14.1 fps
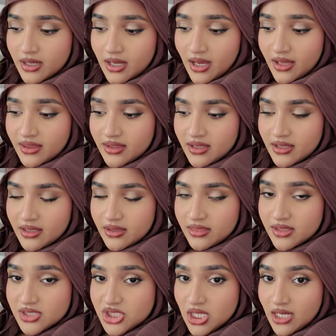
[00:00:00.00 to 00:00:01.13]
I think
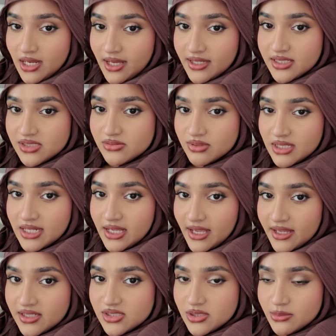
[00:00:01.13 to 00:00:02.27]
the jet lag is really
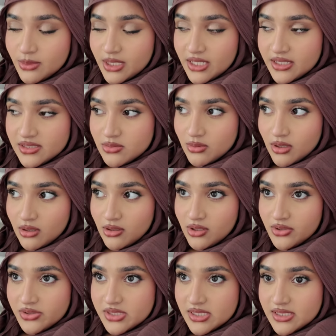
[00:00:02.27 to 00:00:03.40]
getting to me as well,
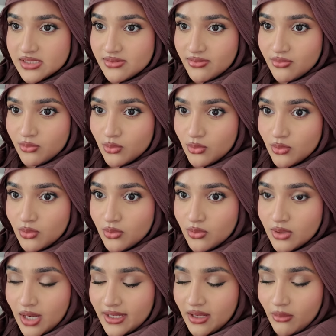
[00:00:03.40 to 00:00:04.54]
because it's 4,
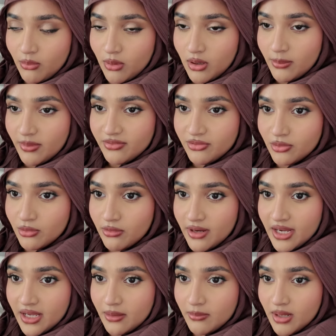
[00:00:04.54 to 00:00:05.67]
like I woke up at 4
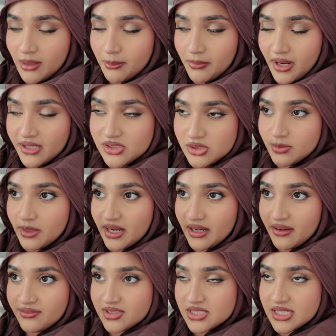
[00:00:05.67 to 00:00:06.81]
a.m. like back to back
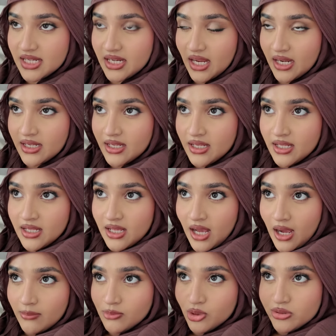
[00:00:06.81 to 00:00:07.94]
every day, and
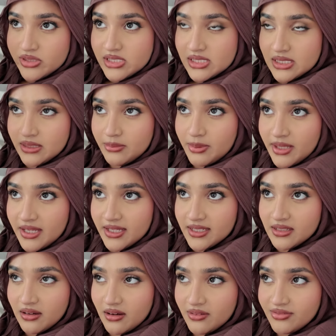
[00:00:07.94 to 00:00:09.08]
I'm not sleeping
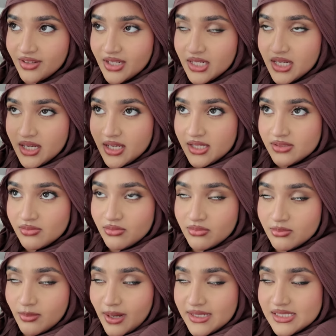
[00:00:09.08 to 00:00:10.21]
enough, and
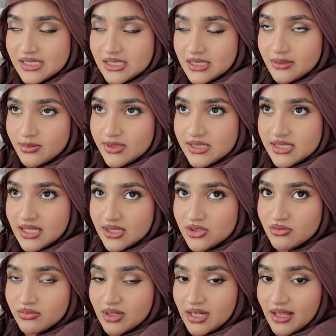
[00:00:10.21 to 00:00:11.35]
my sleeping
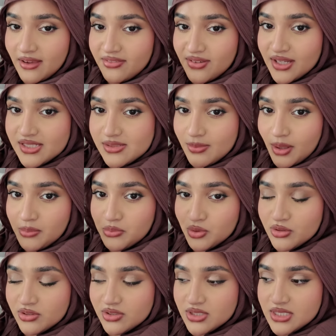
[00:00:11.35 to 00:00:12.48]
schedule really affects my
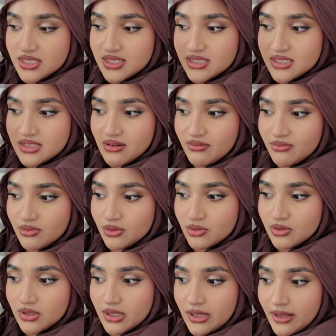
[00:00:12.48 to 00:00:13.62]
mood in general.